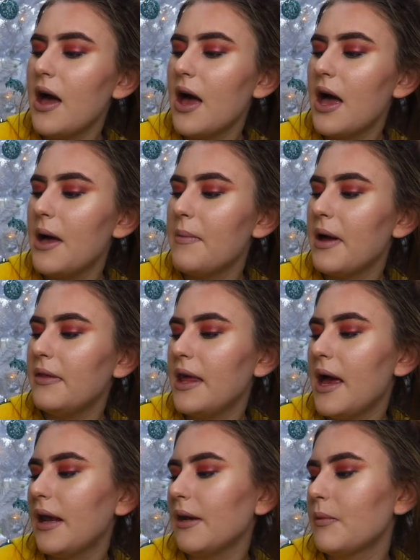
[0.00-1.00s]
And
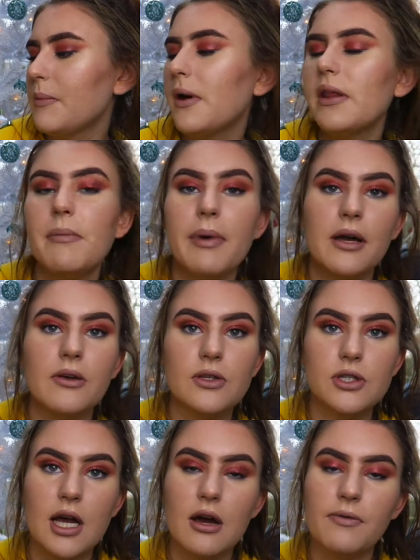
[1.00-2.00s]
then we put them back on the
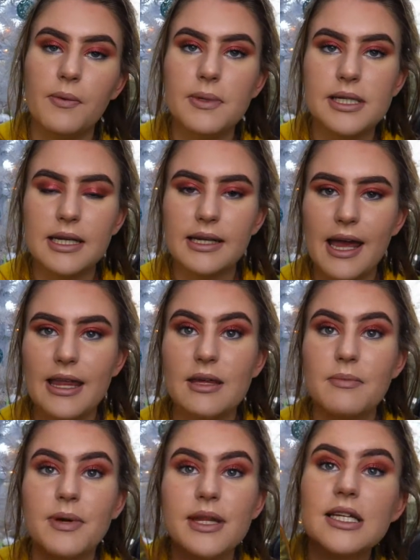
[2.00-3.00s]
shelf and we didn't get
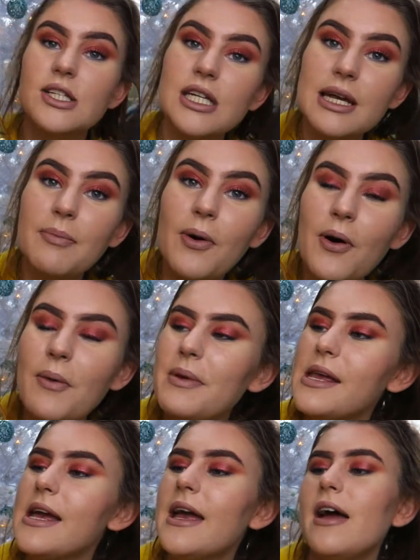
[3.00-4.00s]
them, but then she bought
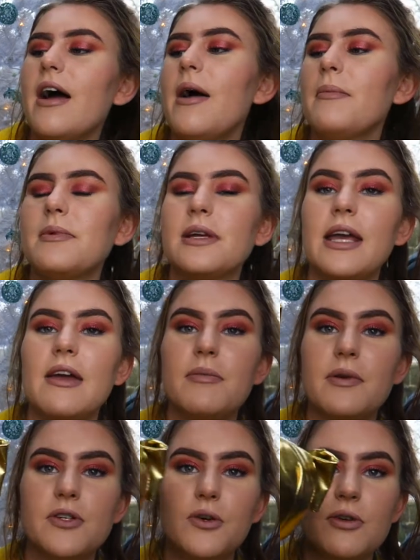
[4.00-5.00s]
me it and gave
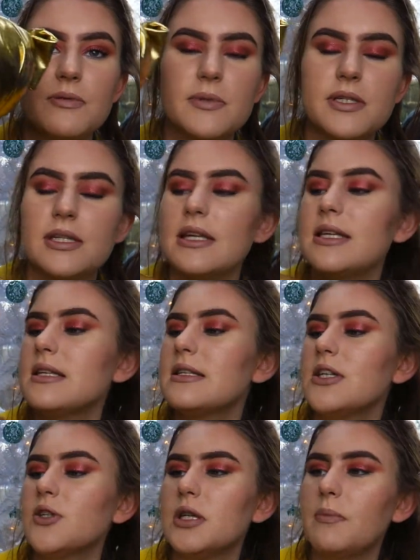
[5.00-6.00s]
me it to Christmas. So this is
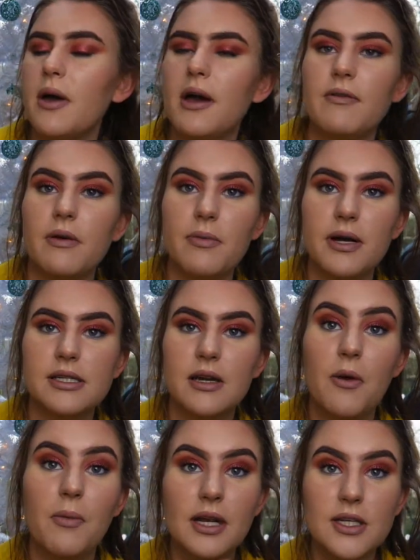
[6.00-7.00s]
literally the perfect present,
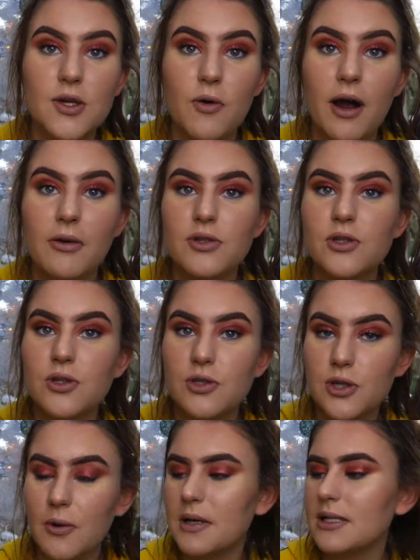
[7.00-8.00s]
and when I saw it I was just
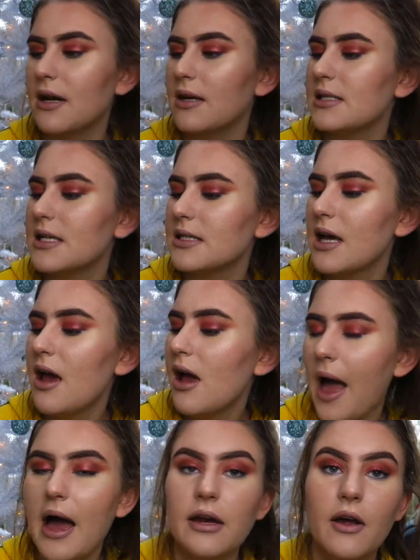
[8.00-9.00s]
so excited.
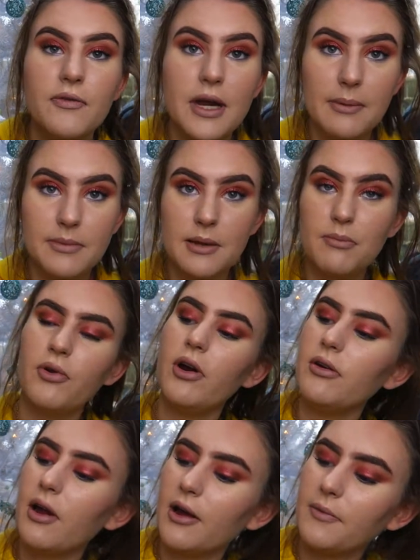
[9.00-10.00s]
And I've named him
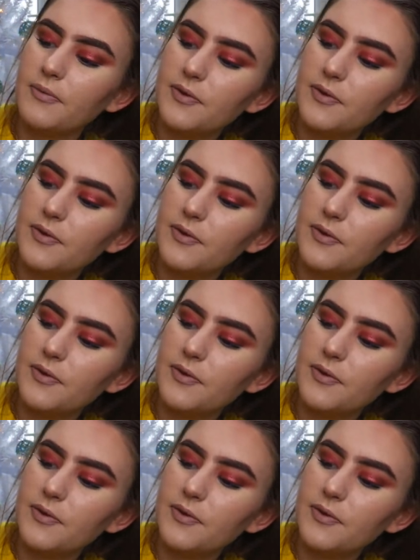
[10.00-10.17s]
Bruno.